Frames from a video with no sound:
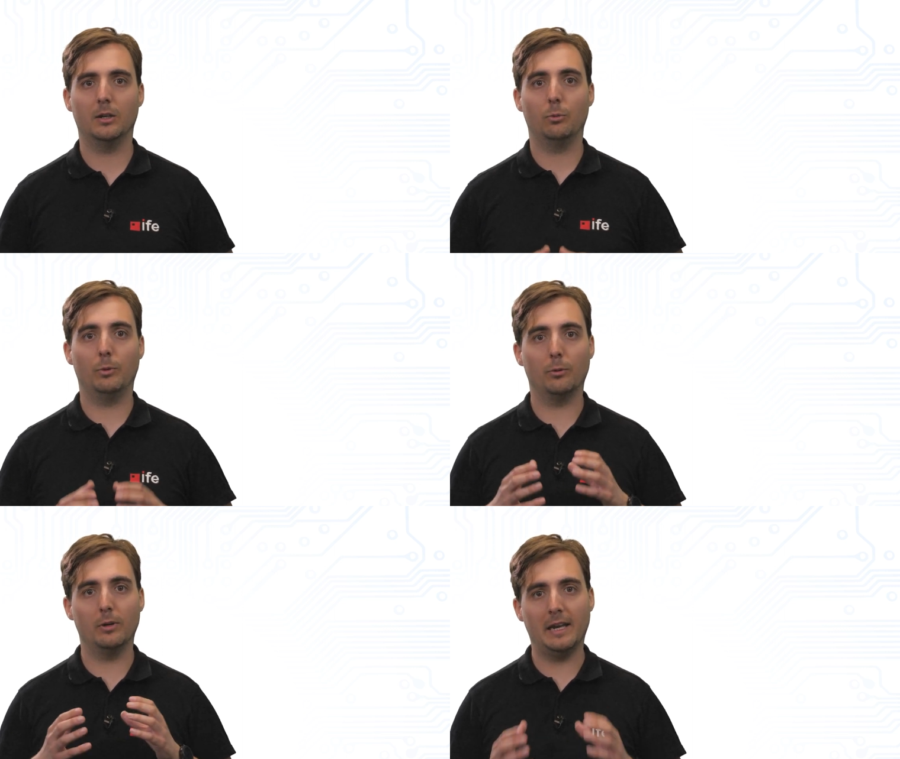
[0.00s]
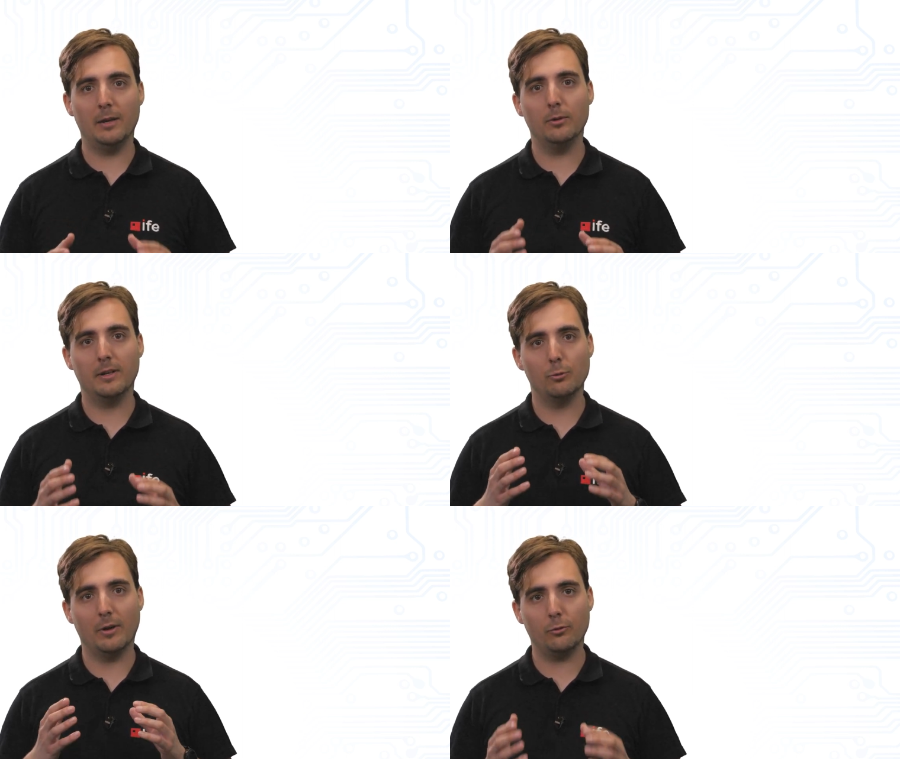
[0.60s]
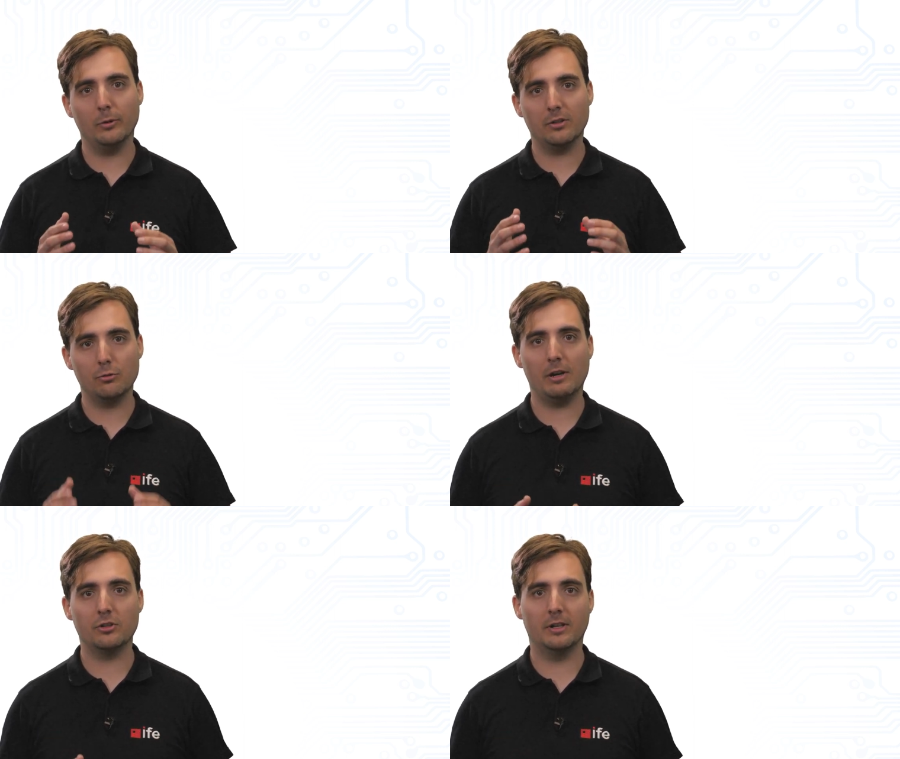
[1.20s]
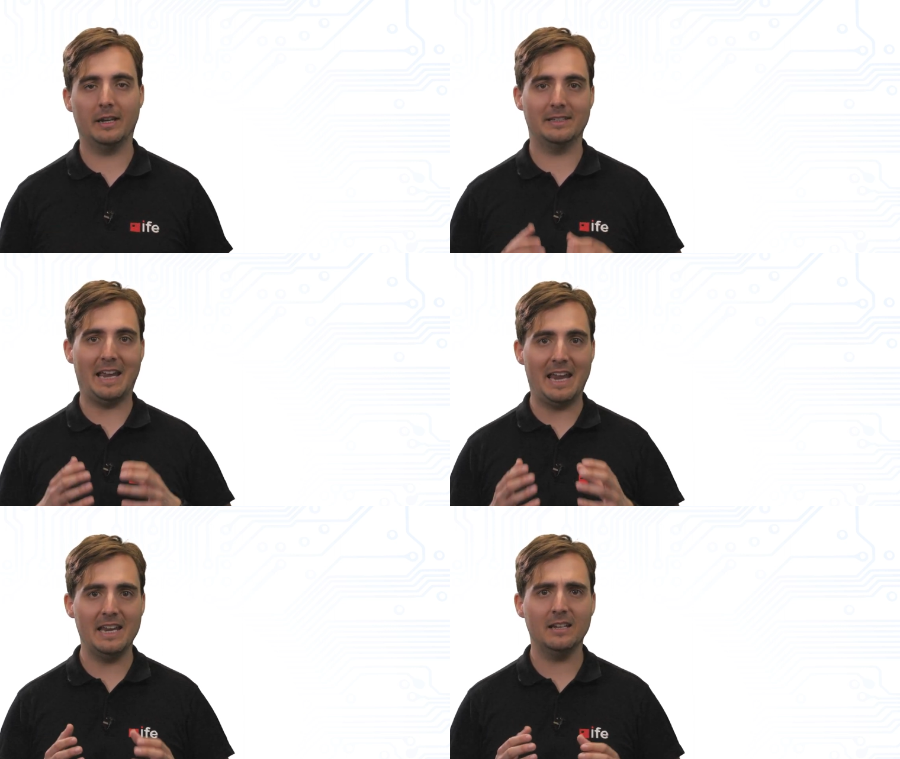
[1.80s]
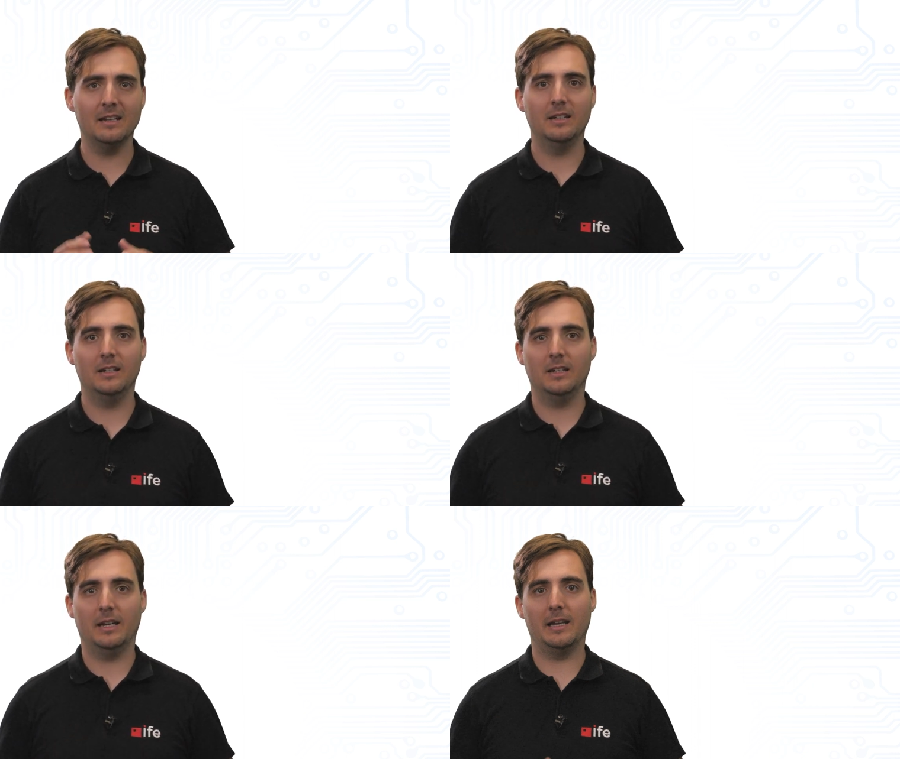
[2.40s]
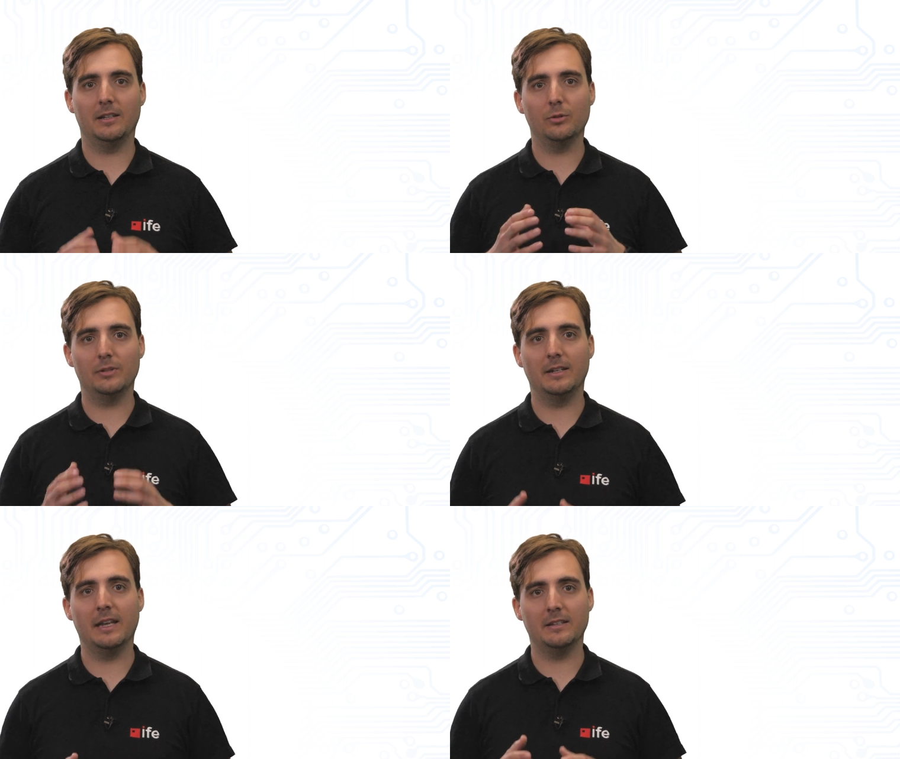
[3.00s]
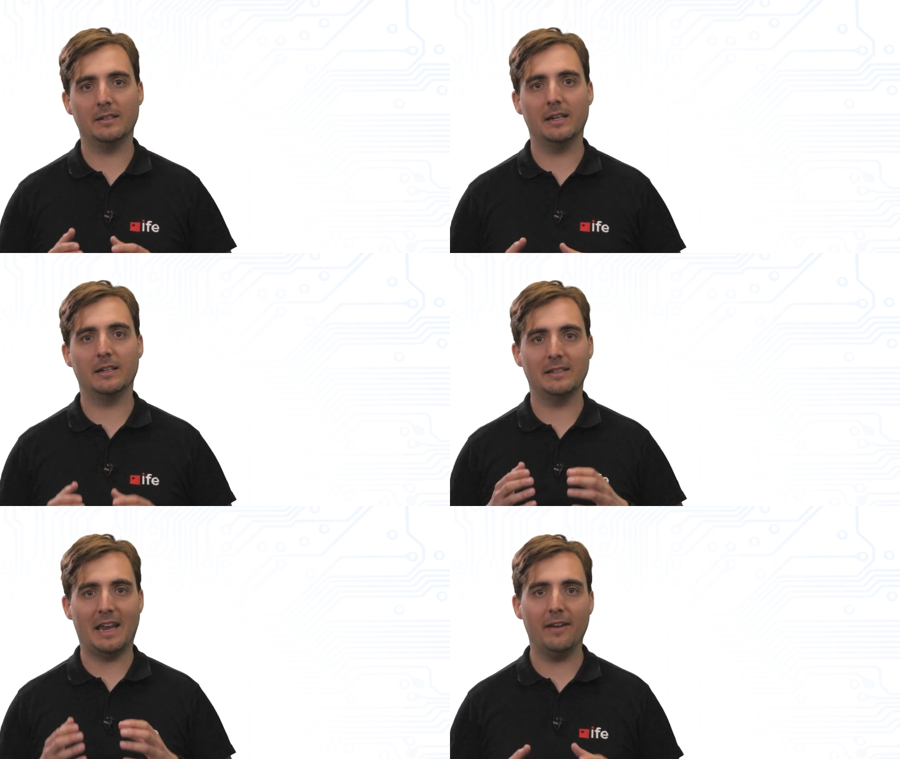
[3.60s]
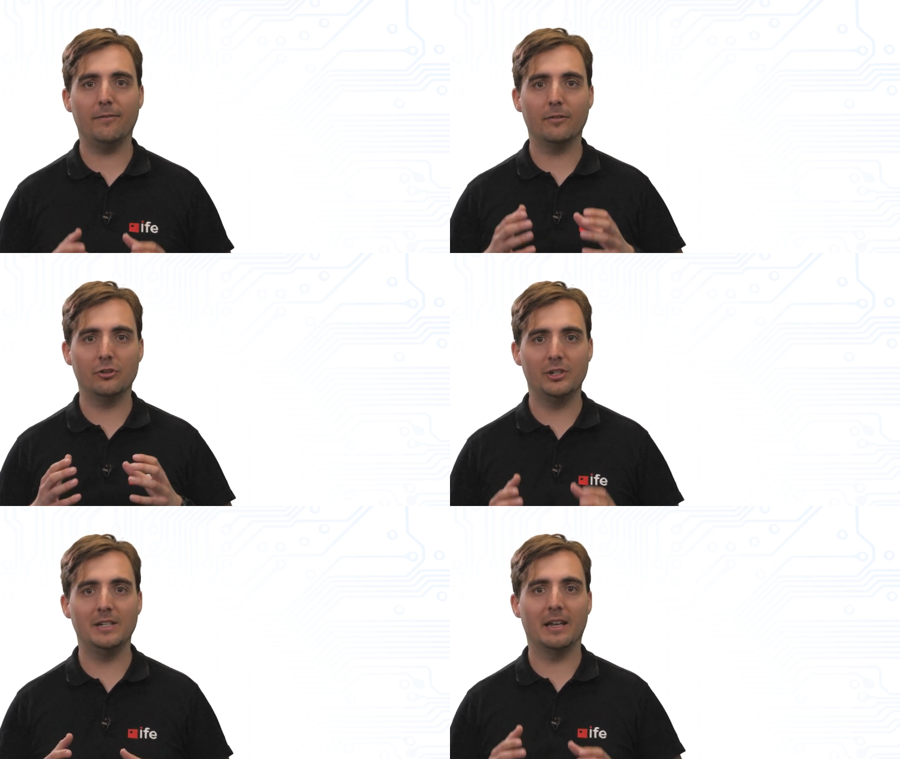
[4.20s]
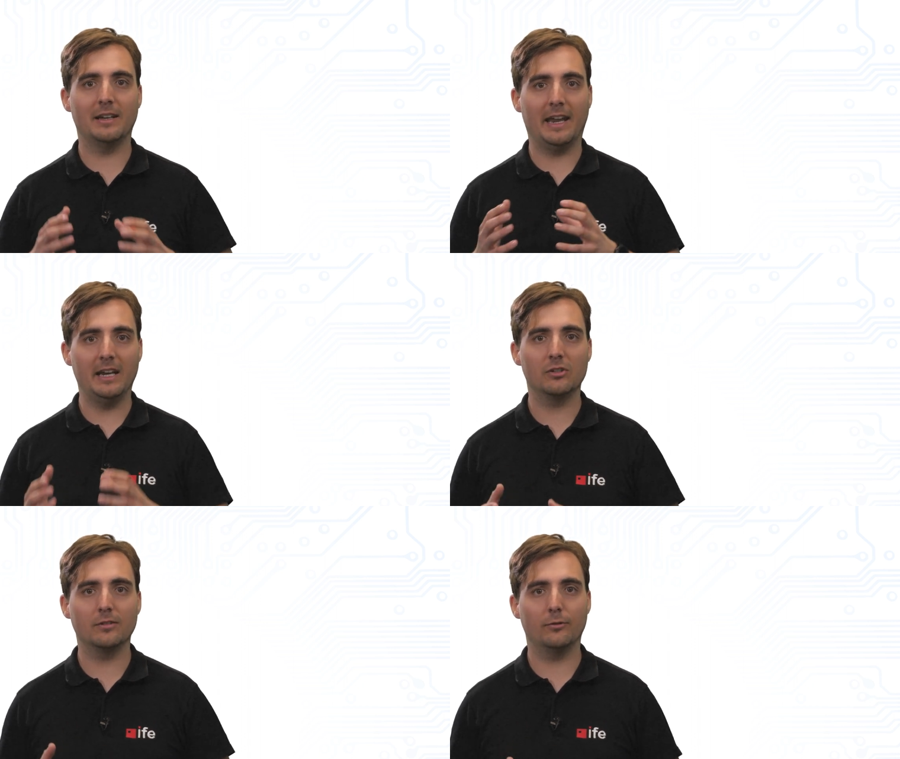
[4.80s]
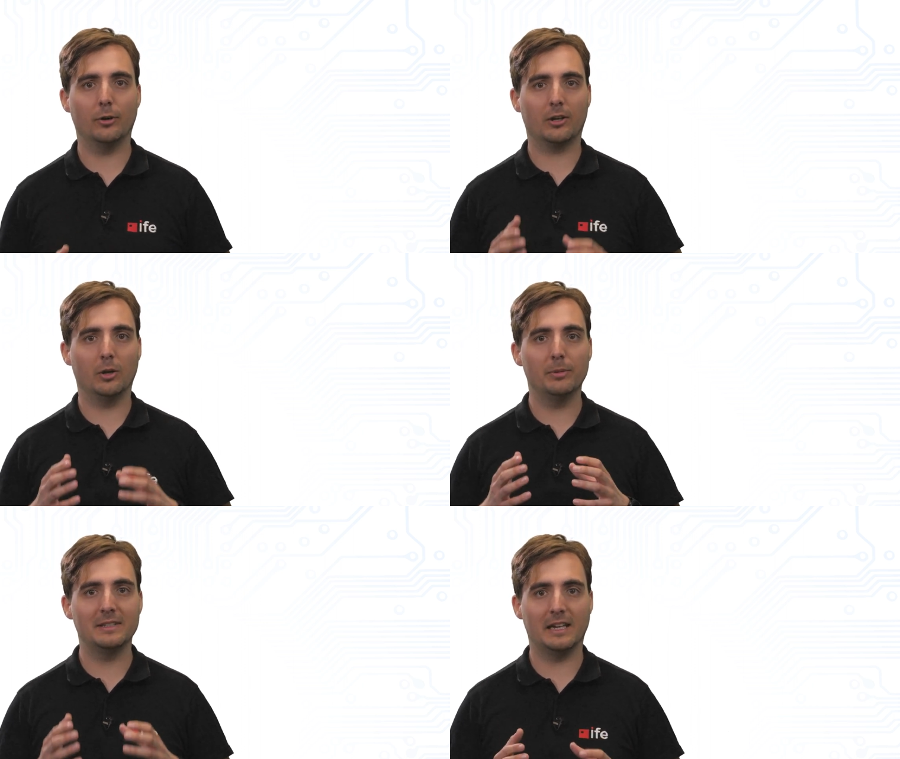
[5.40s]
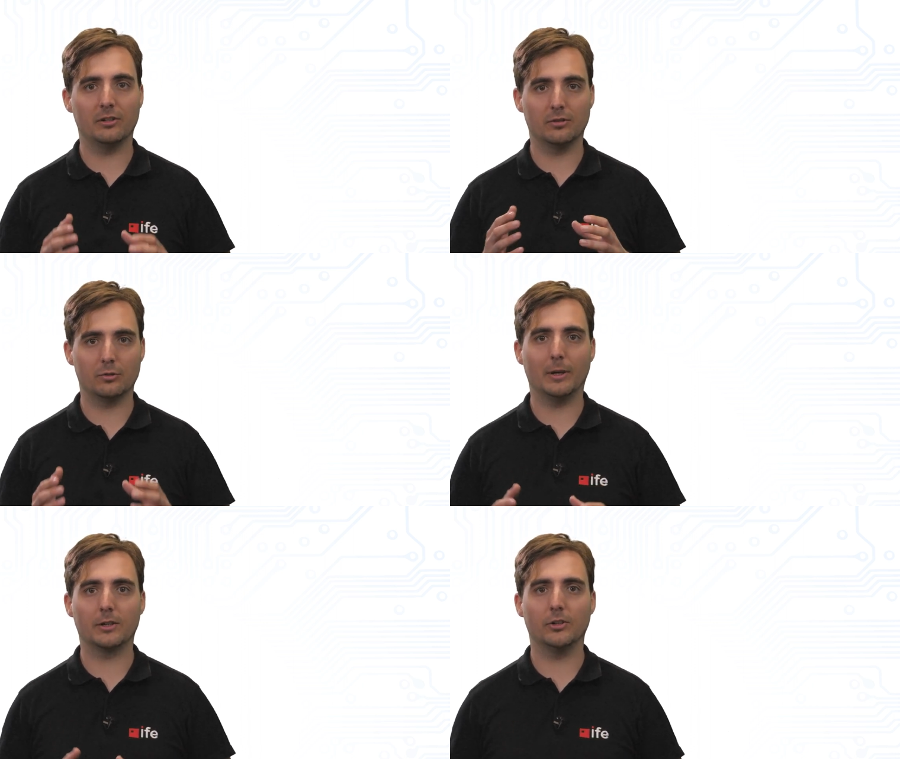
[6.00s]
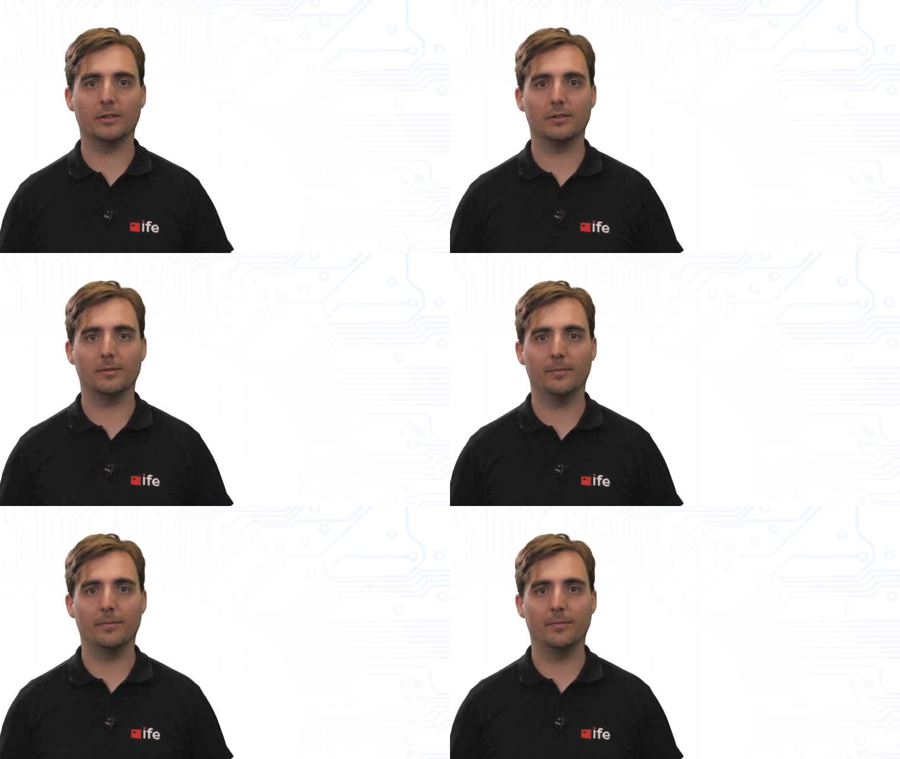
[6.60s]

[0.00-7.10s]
We will label the reference structure as A and use the designators F, G and H for the compensation structures.